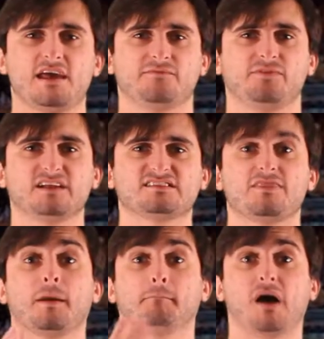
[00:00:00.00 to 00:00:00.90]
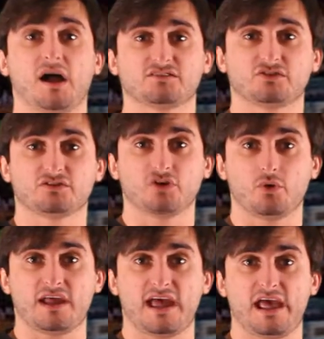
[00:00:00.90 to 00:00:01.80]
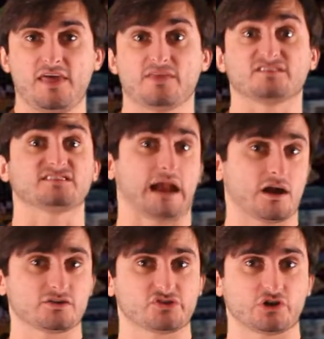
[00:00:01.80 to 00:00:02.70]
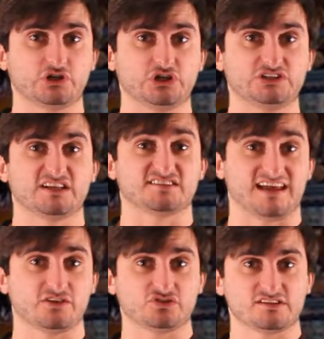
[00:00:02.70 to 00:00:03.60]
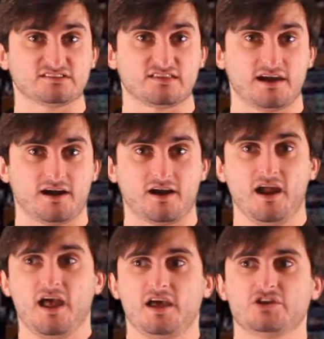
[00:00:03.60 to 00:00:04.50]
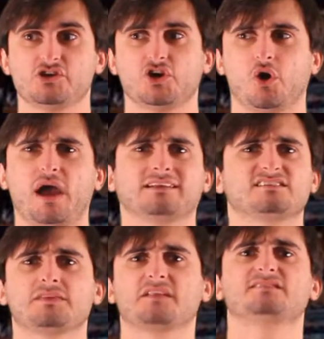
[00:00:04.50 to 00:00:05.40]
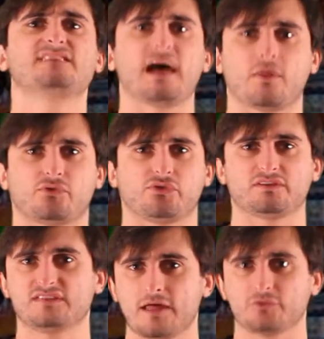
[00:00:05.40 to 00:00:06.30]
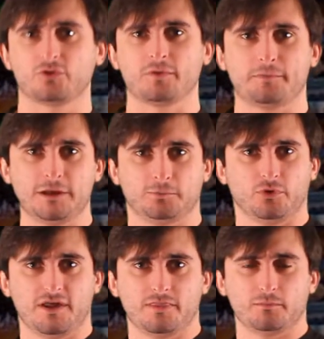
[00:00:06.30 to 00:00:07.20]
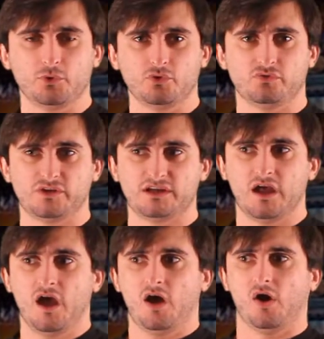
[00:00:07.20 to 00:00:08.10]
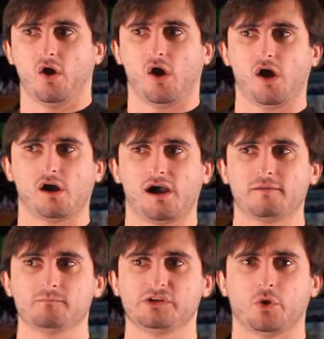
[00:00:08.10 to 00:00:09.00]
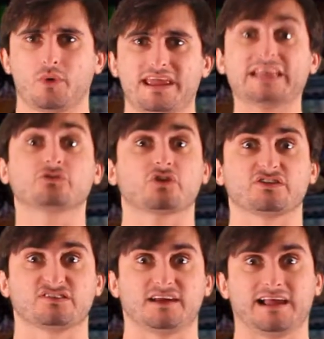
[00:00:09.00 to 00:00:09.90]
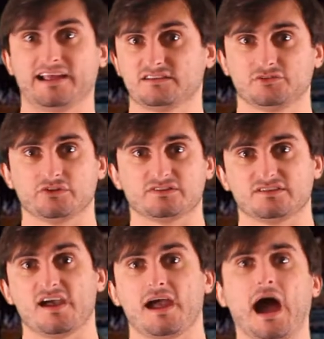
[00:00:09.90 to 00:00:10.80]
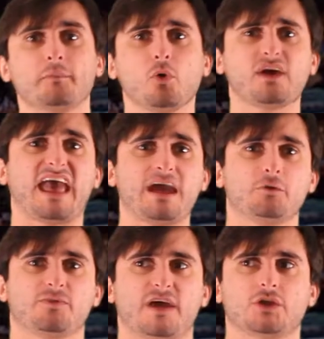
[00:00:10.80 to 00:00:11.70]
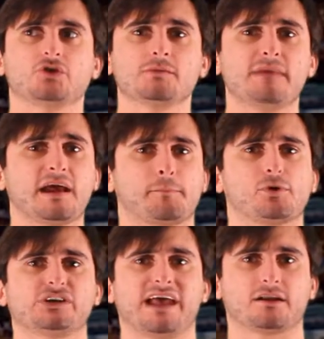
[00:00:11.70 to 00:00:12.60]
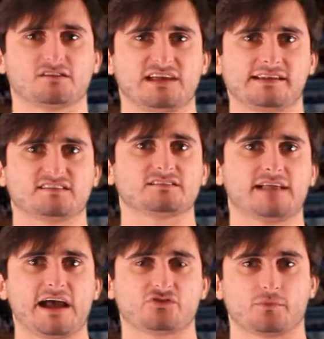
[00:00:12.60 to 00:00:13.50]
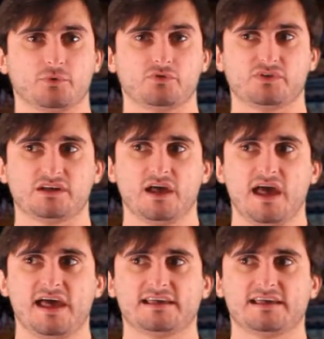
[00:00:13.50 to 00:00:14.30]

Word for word: if let's say the monster's okay, the scares are good, the tension's there, you know, and let's say the deaths, the deaths of the people in the movie are, you know, interesting, I guess you could say. I'm okay with that. You can make a pretty entertaining slasher movie